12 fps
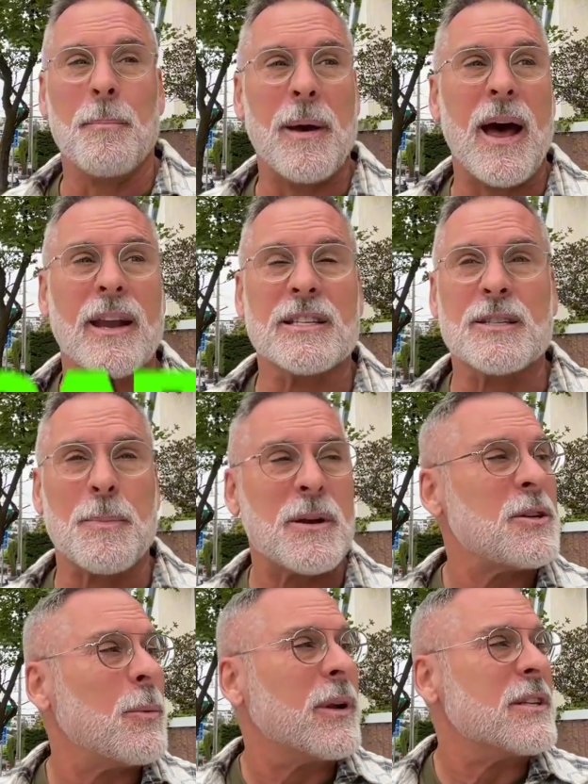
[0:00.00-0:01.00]
bad,
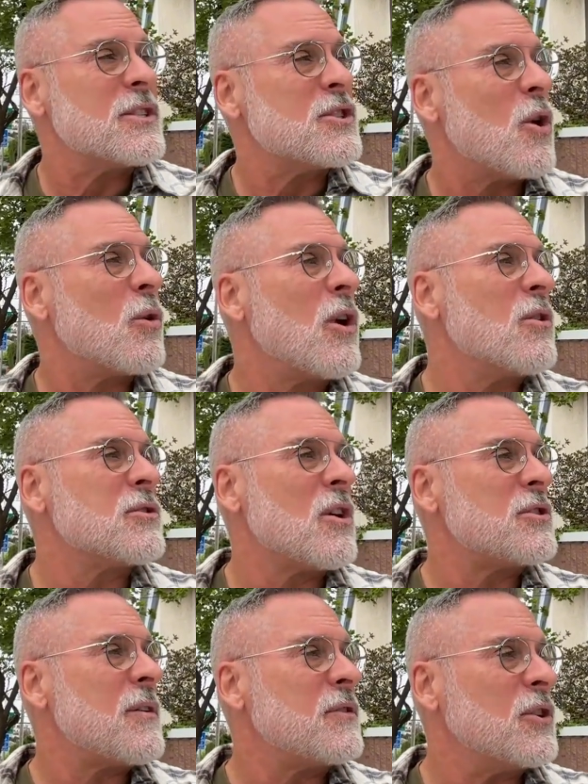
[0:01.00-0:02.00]
especially when it's so close. All
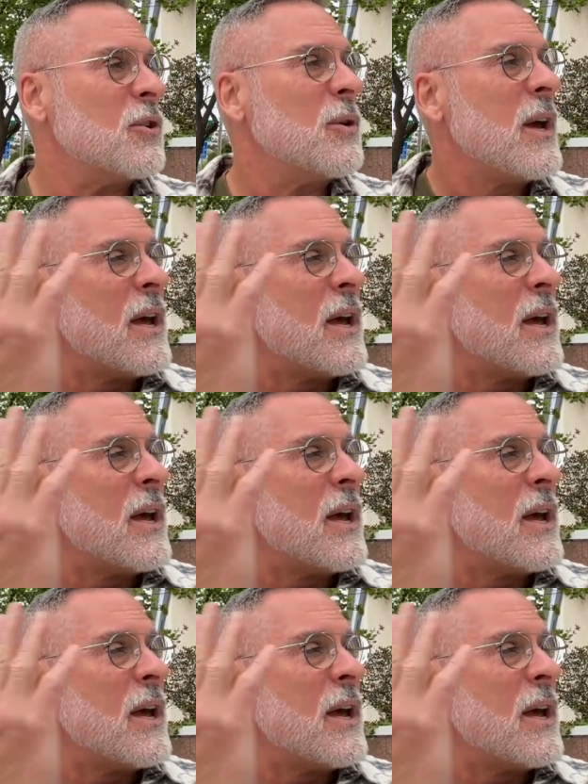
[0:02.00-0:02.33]
you have to do,